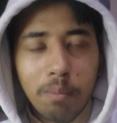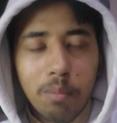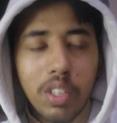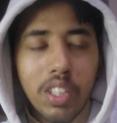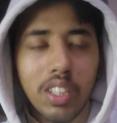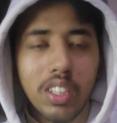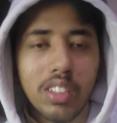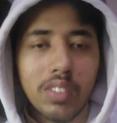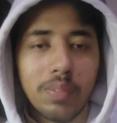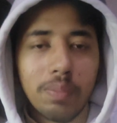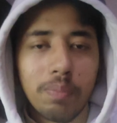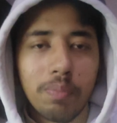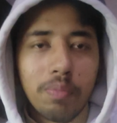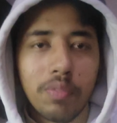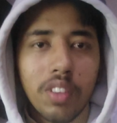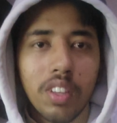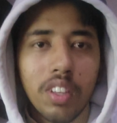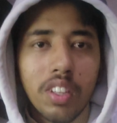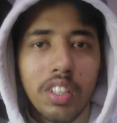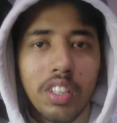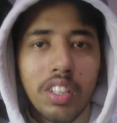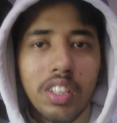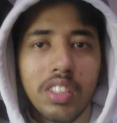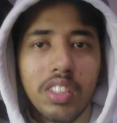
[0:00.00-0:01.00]
But
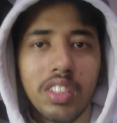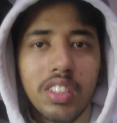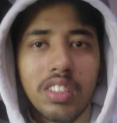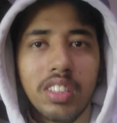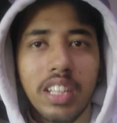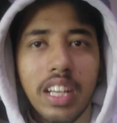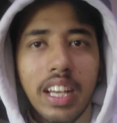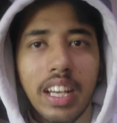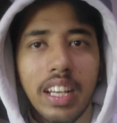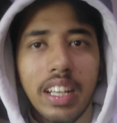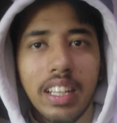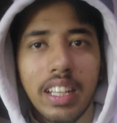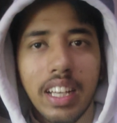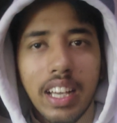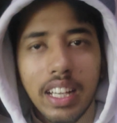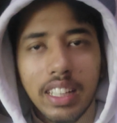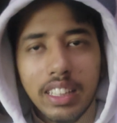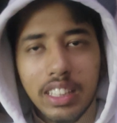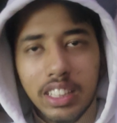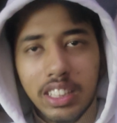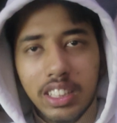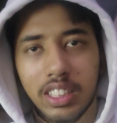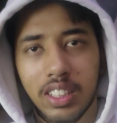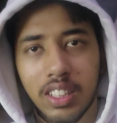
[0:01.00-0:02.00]
here's a
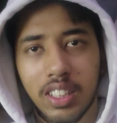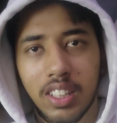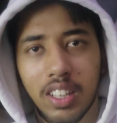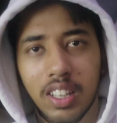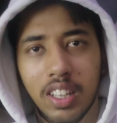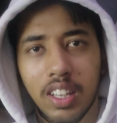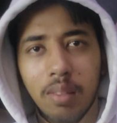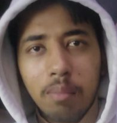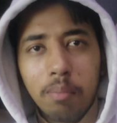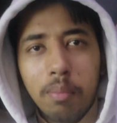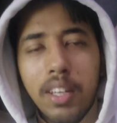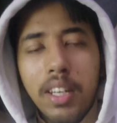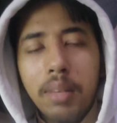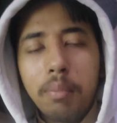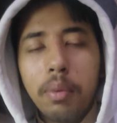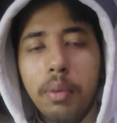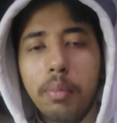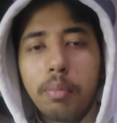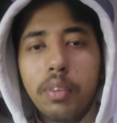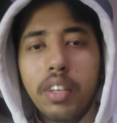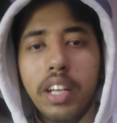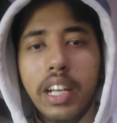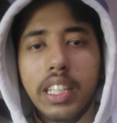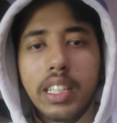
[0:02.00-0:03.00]
catch. Many
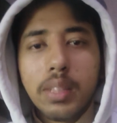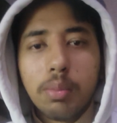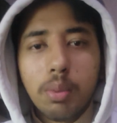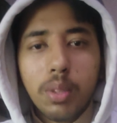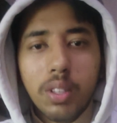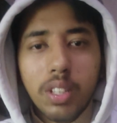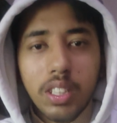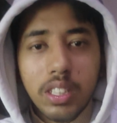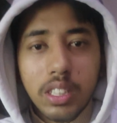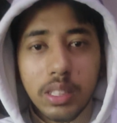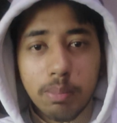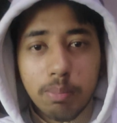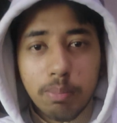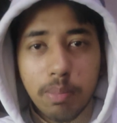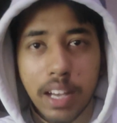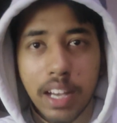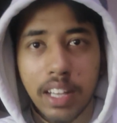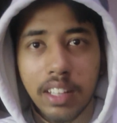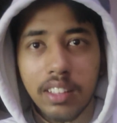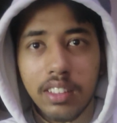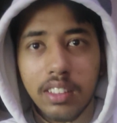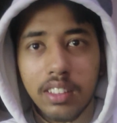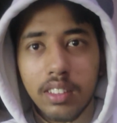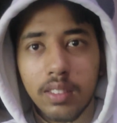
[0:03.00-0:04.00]
people experience
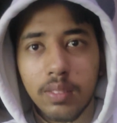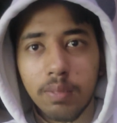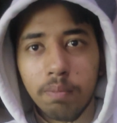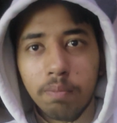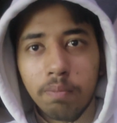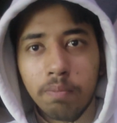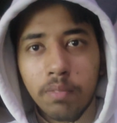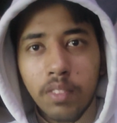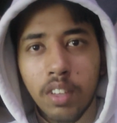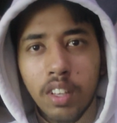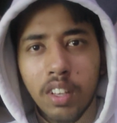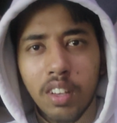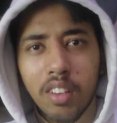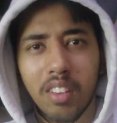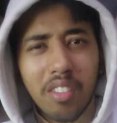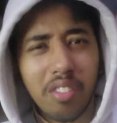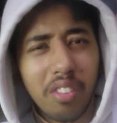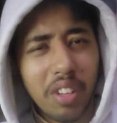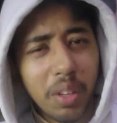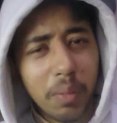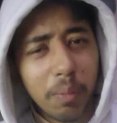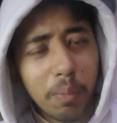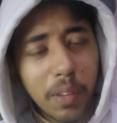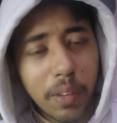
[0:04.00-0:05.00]
pattern,
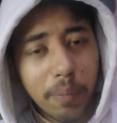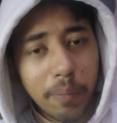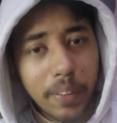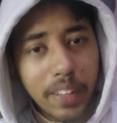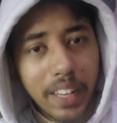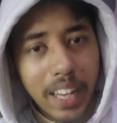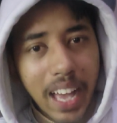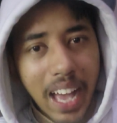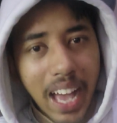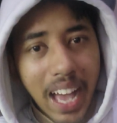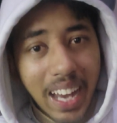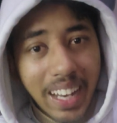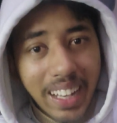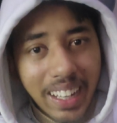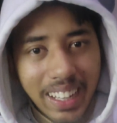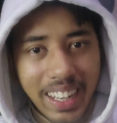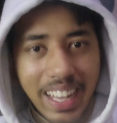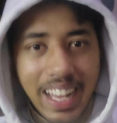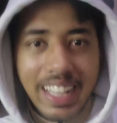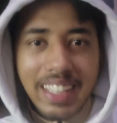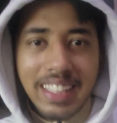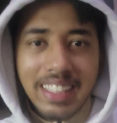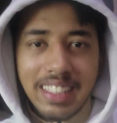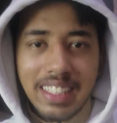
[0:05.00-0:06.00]
few people
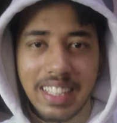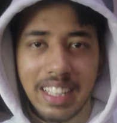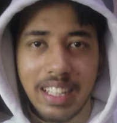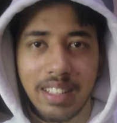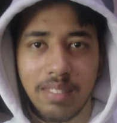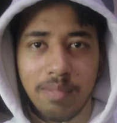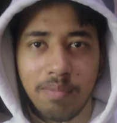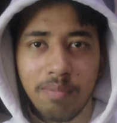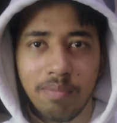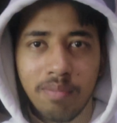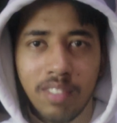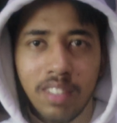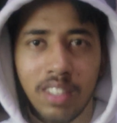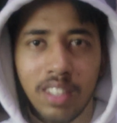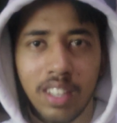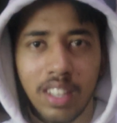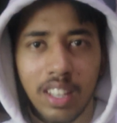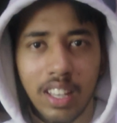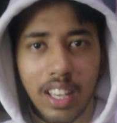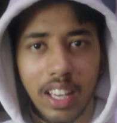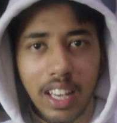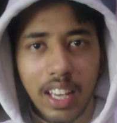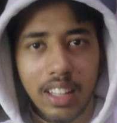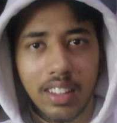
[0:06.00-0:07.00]
analyze them,
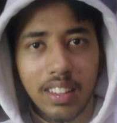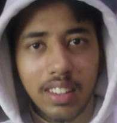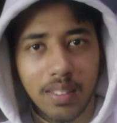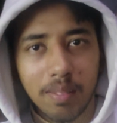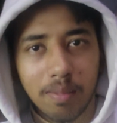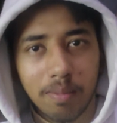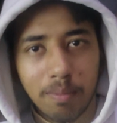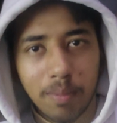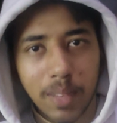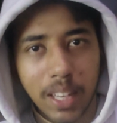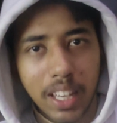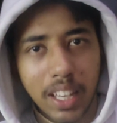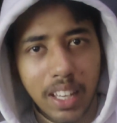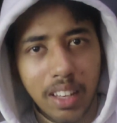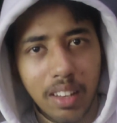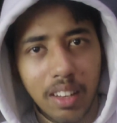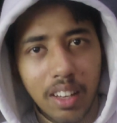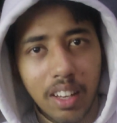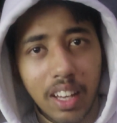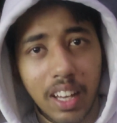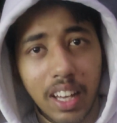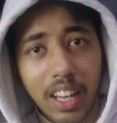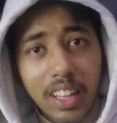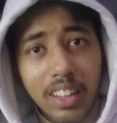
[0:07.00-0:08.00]
and
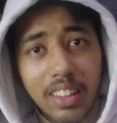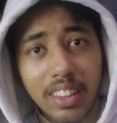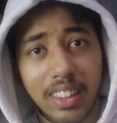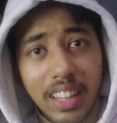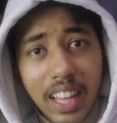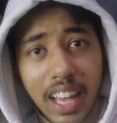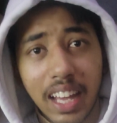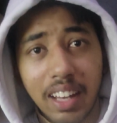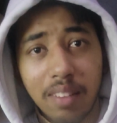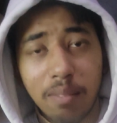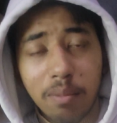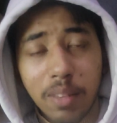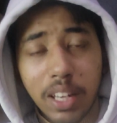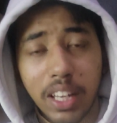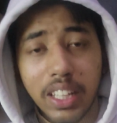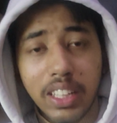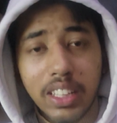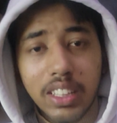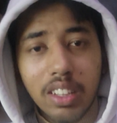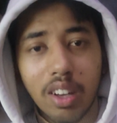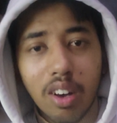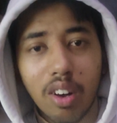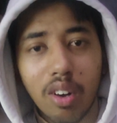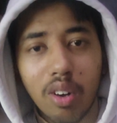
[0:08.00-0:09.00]
that
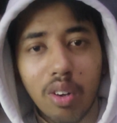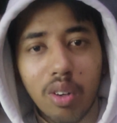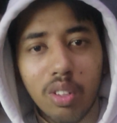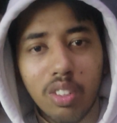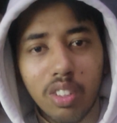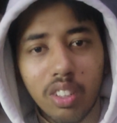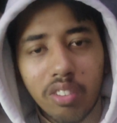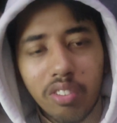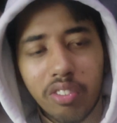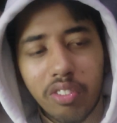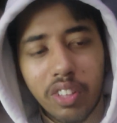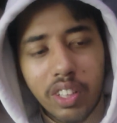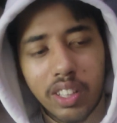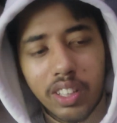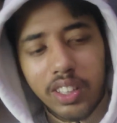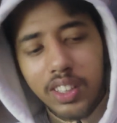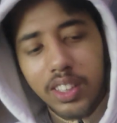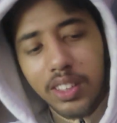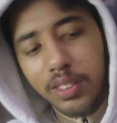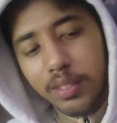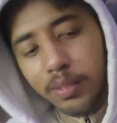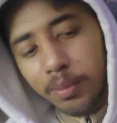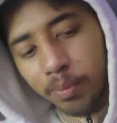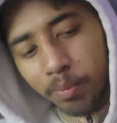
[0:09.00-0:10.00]
makes all
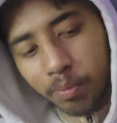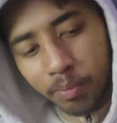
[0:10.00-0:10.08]
difference.